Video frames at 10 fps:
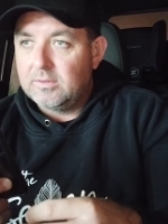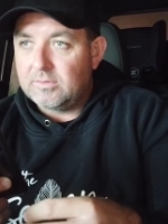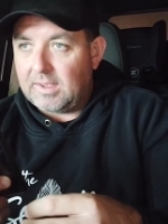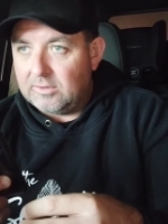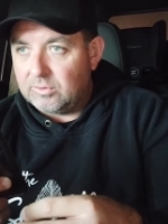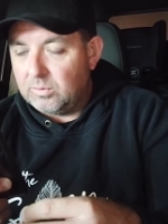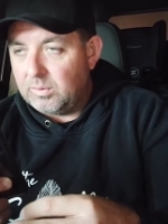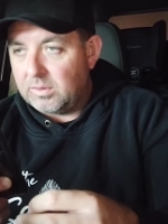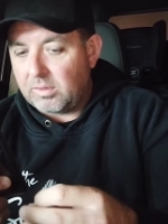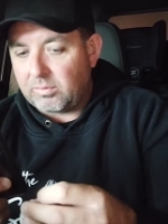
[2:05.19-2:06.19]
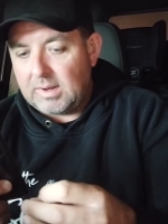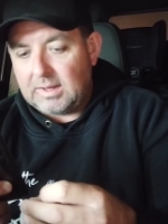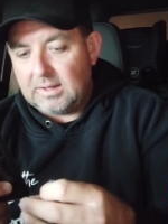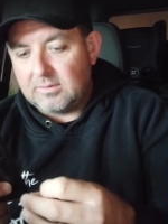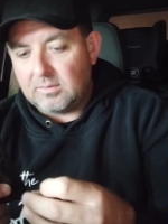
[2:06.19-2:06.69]
schedule with the three
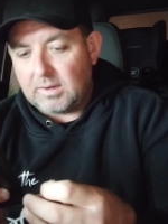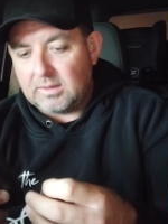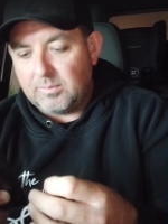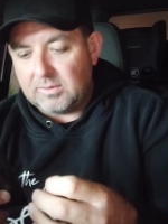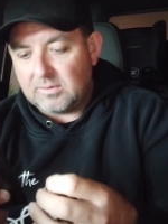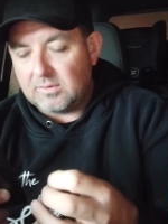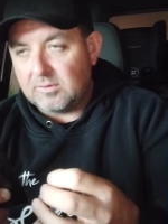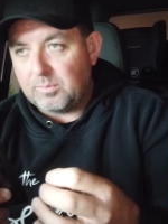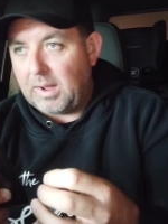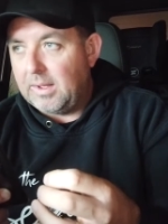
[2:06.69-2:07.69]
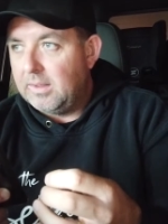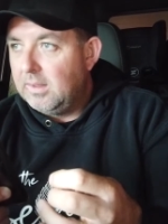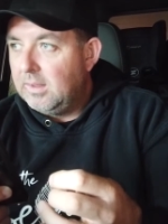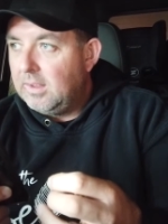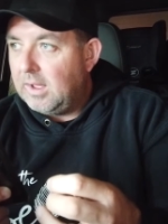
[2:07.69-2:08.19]
kids and running the businesses, but
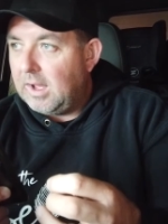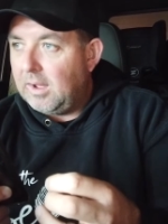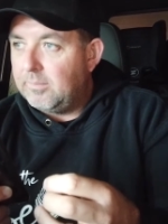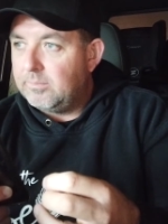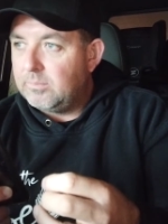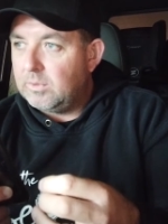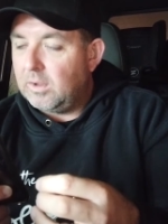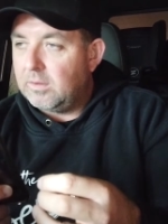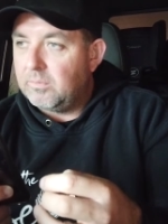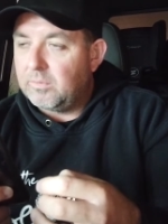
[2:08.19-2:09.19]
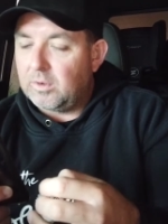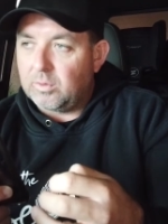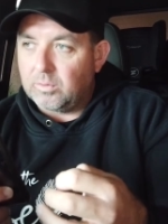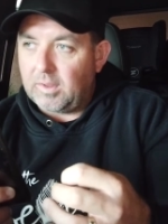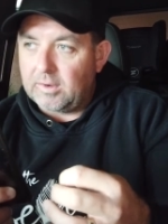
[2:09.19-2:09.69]
um, you know, we've got
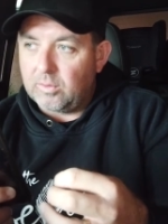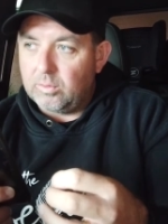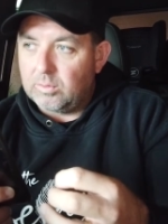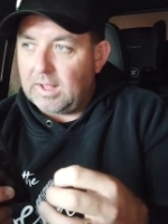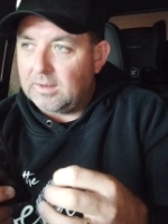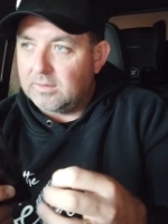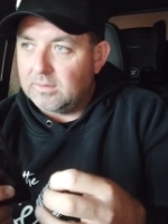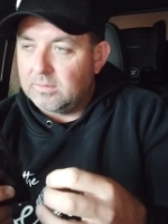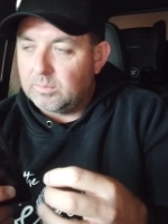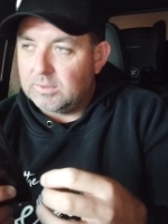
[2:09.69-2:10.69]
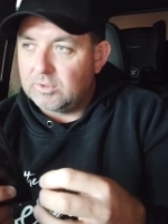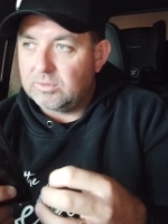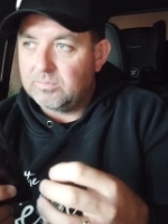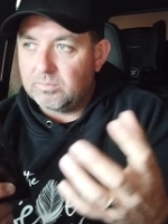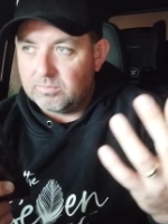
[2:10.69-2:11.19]
tools like Google Calendar,
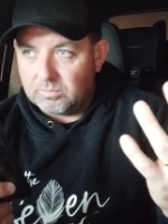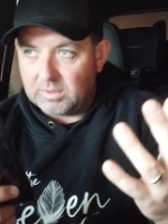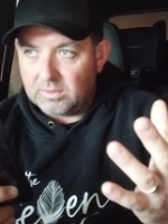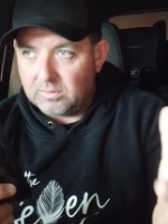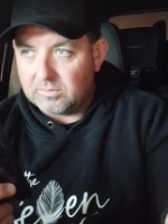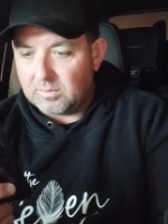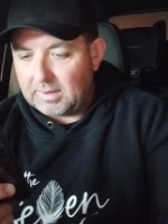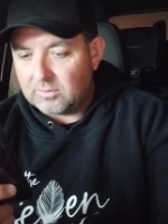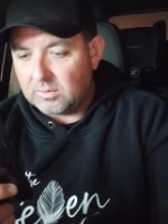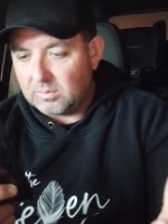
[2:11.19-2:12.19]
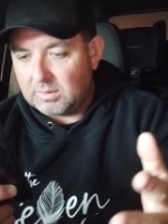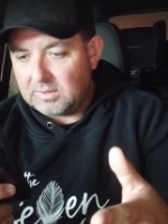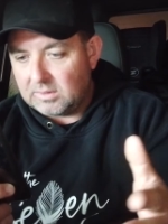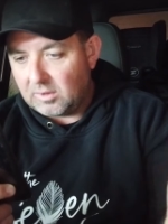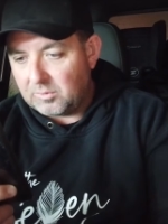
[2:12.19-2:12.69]
which we use to make sure that we
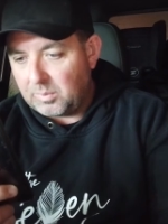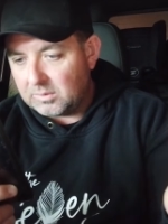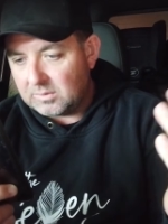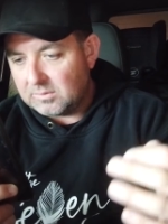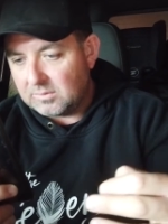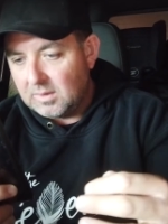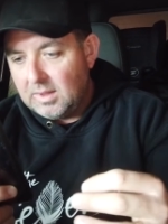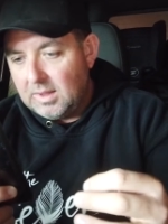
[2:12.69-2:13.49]
tick those boxes.